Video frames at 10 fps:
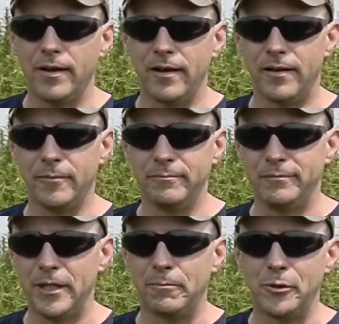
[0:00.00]
Um,
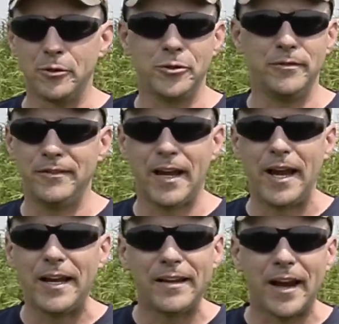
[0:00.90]
they're pushing
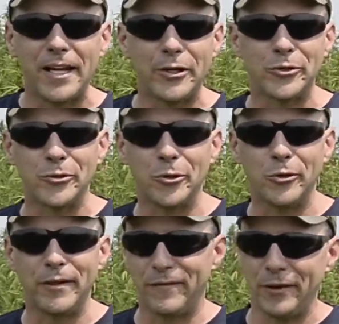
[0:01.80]
80, 90 years old.
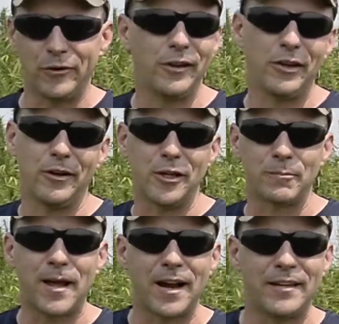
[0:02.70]
And if they're only gonna look
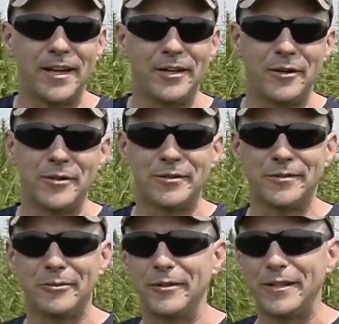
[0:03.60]
back 10 years,
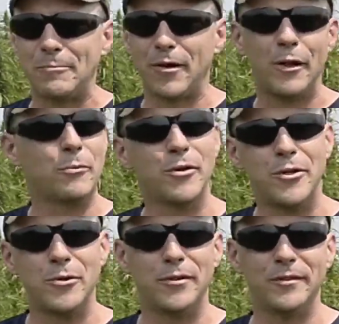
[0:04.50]
well, they probably weren't
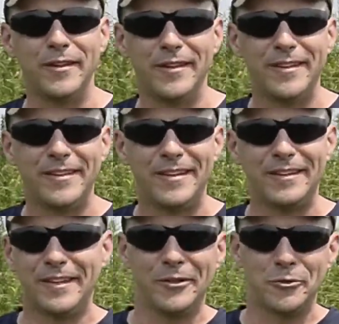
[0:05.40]
doing
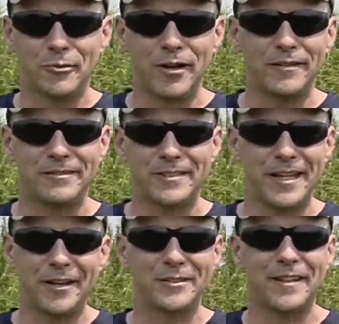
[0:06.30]
illegal drug
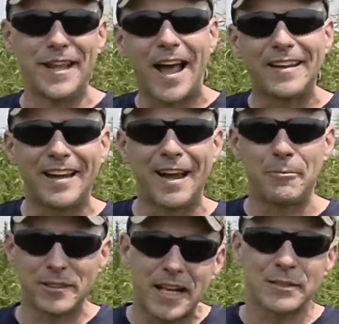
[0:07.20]
sales at that time
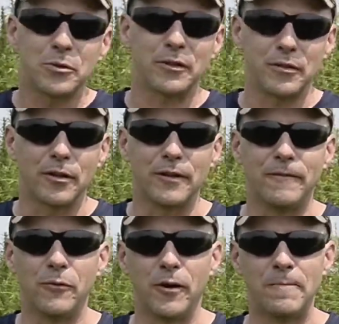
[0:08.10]
because that's what they're looking
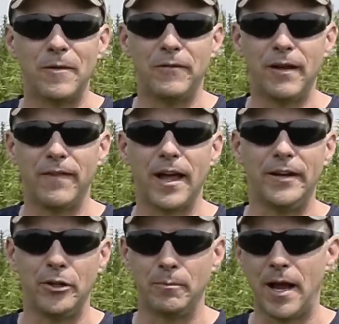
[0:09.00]
for if you have that
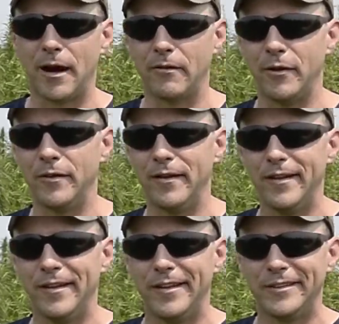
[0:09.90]
in your background.
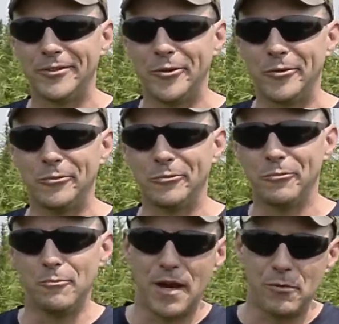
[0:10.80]
So
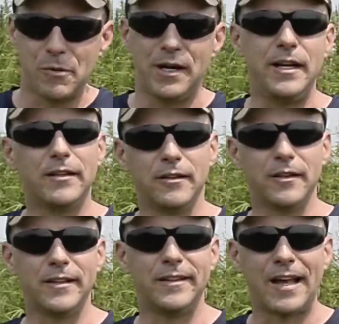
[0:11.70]
maybe we need to look
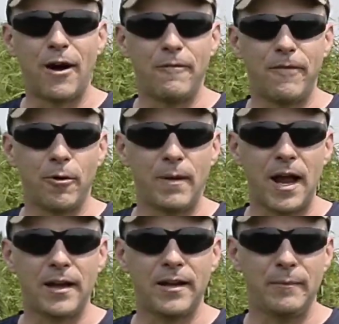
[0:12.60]
at how far
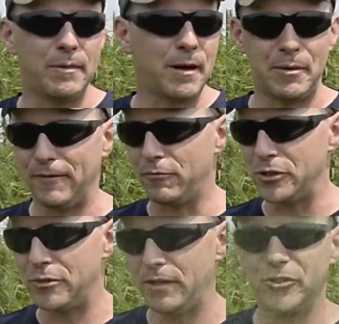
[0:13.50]
back, I mean, maybe if
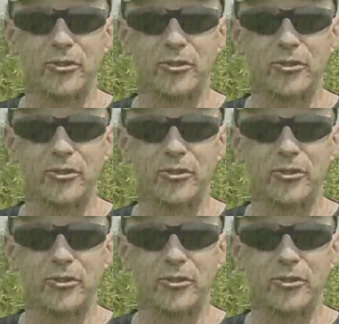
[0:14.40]
once you reach a